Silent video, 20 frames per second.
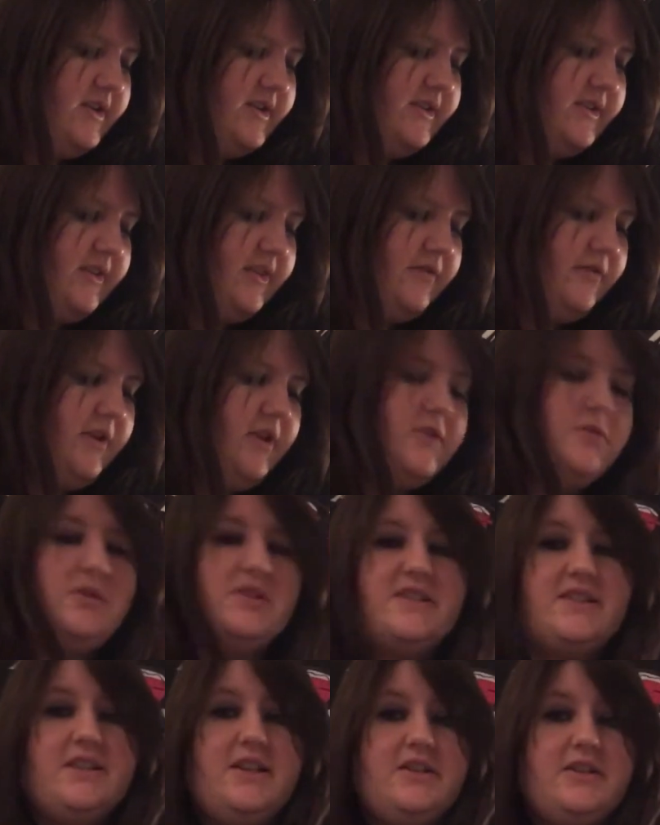So the first one
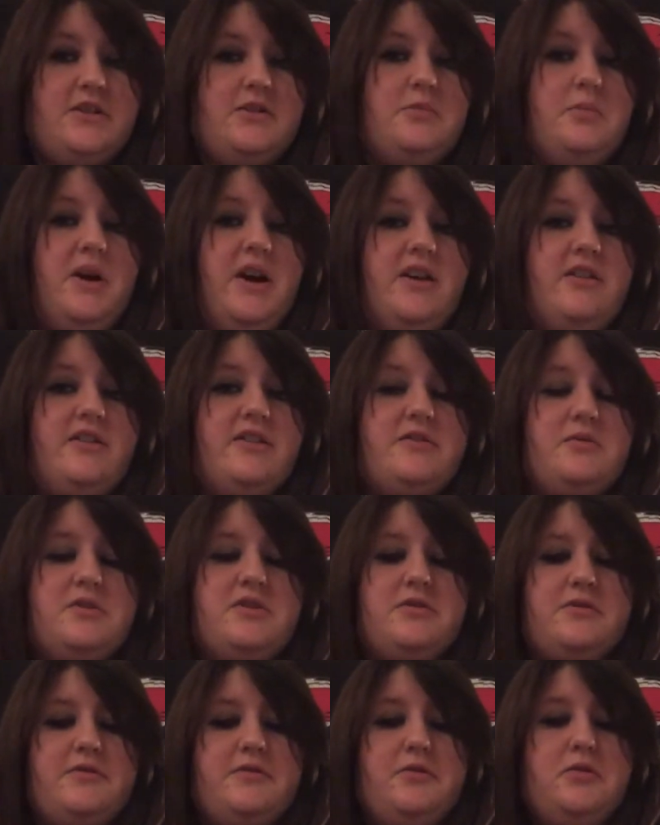is London to Paris,
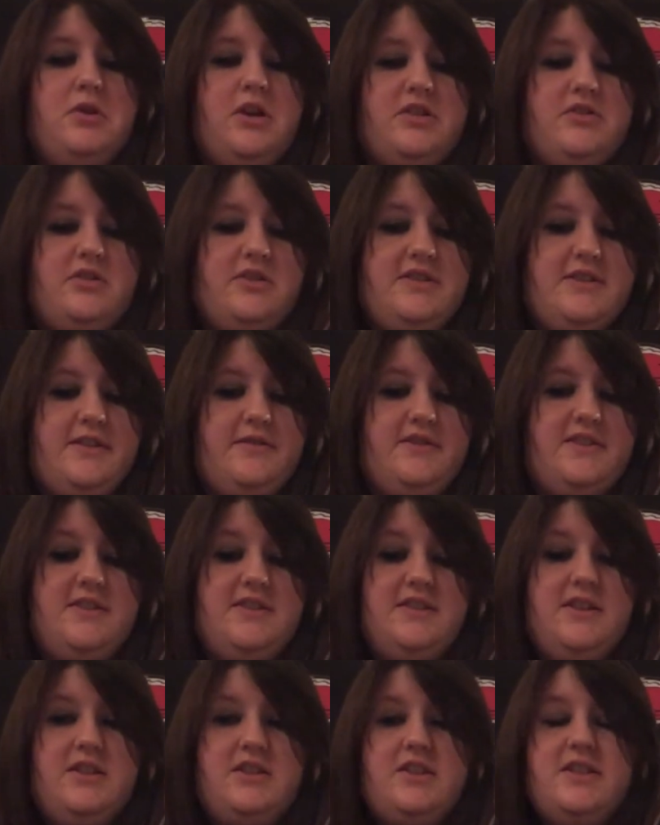which was 470
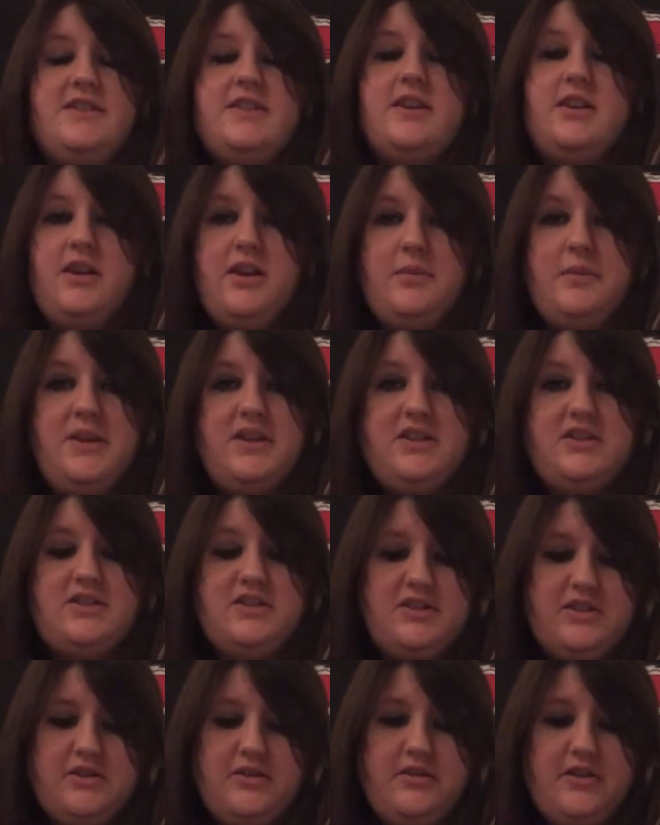stitches. I
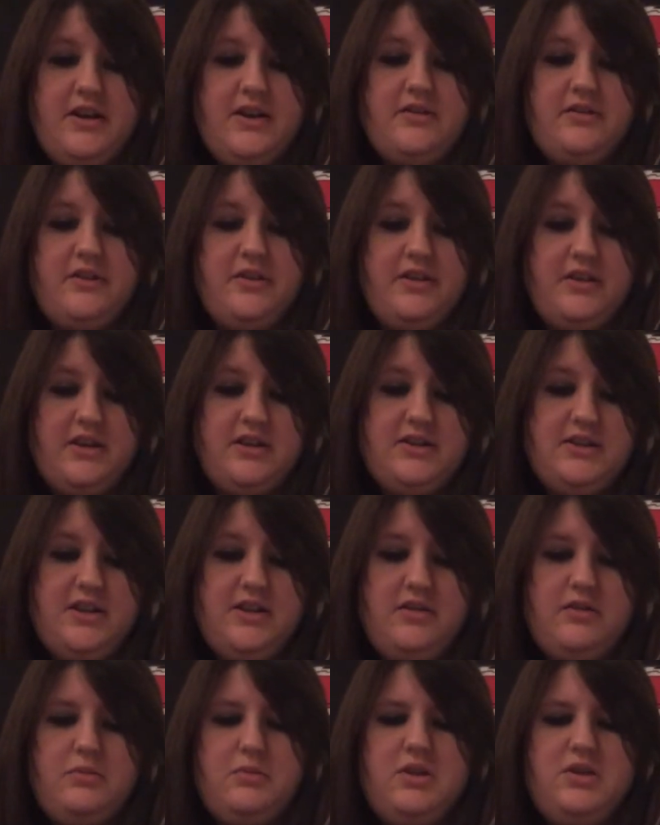managed to do that on the
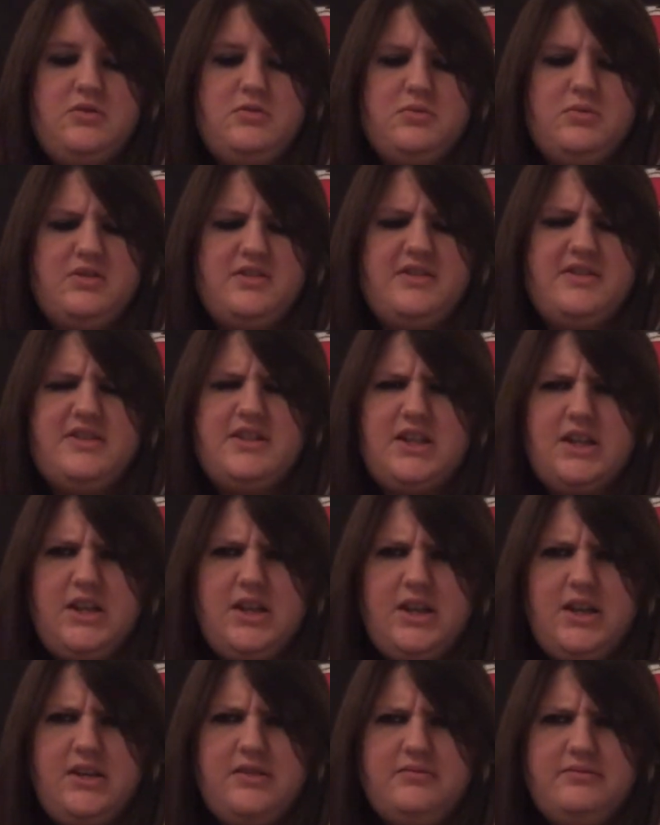13th, which was
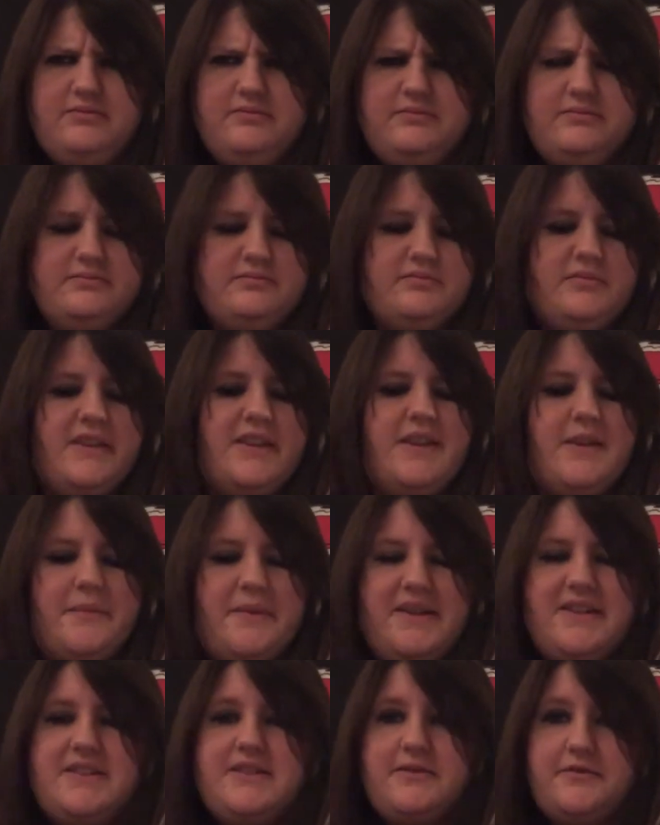Sunday. I
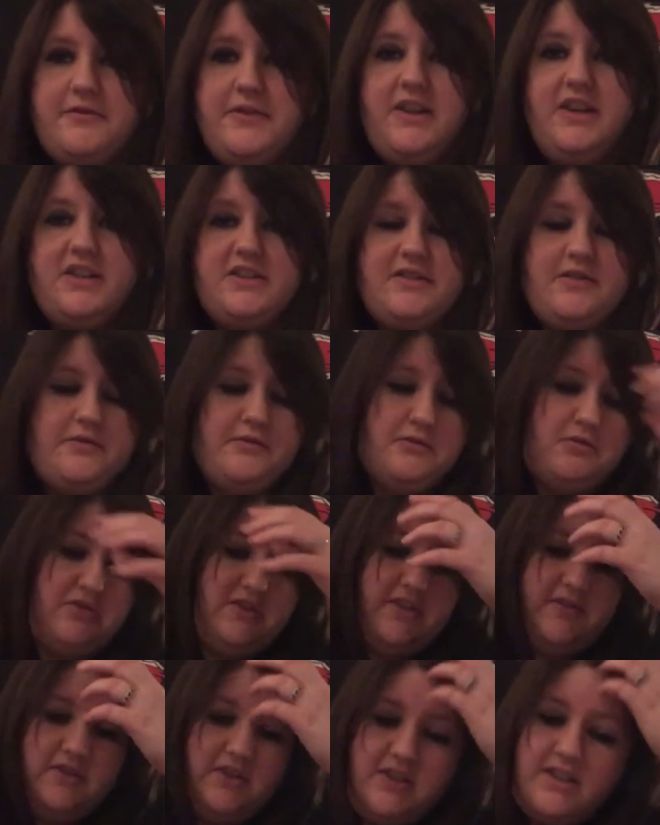managed to finish the
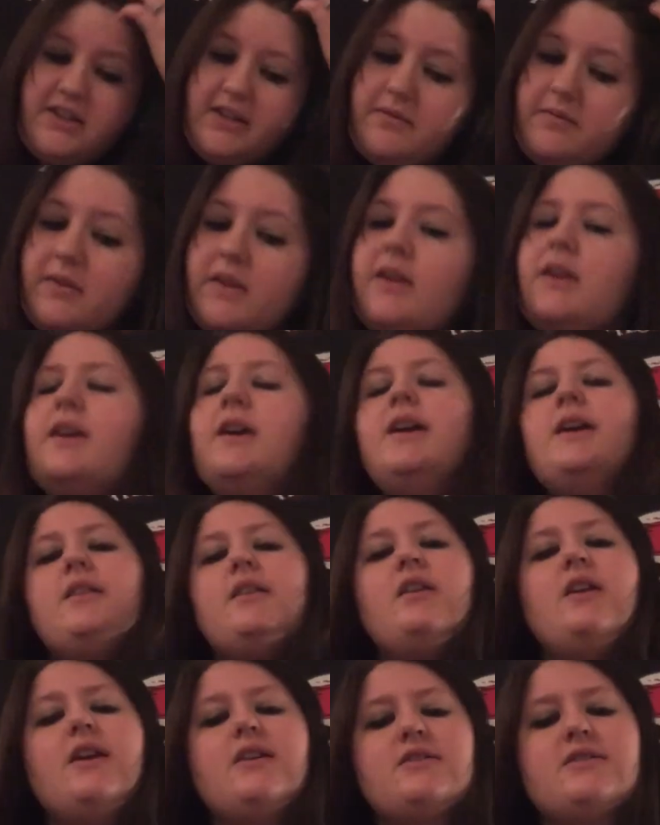470.
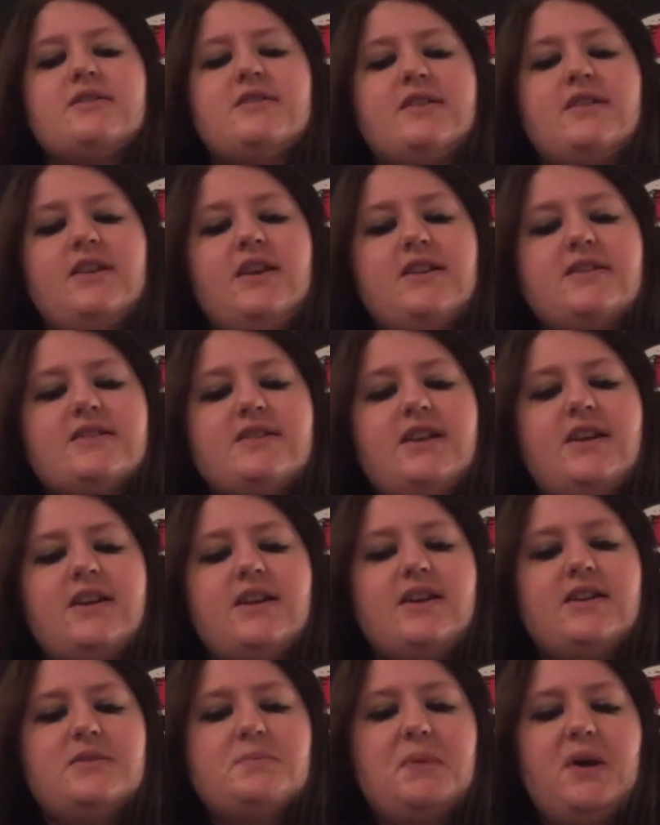The next leg
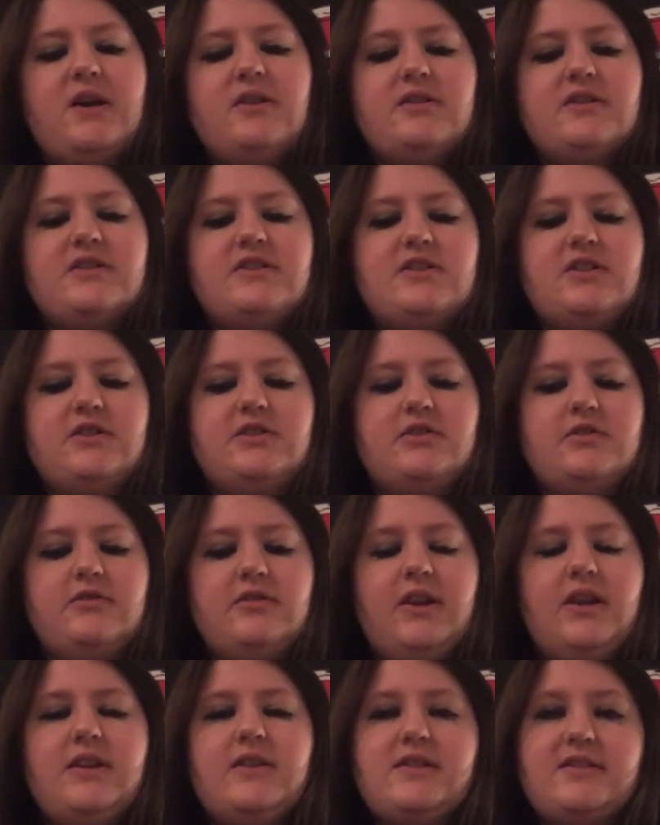is Paris to
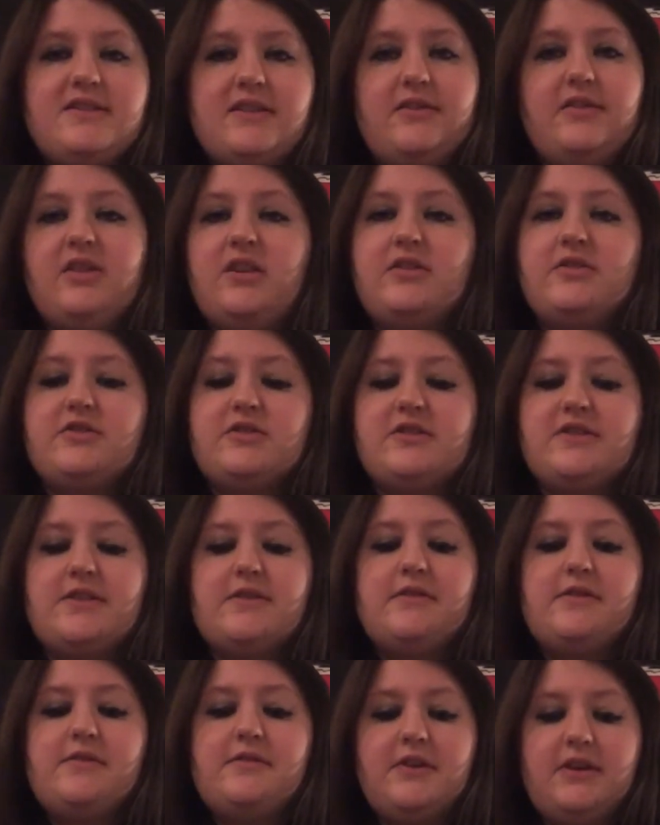Turin,
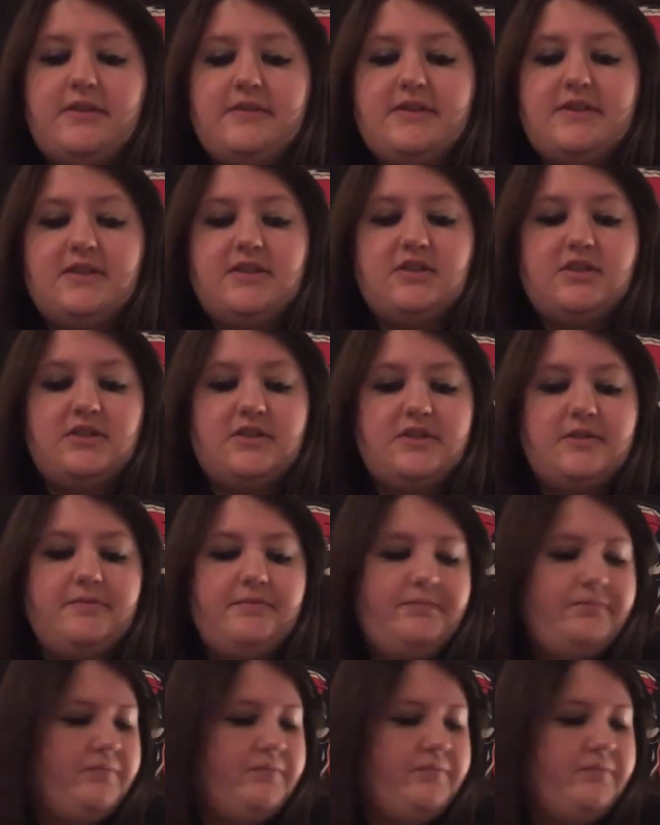775 stitches.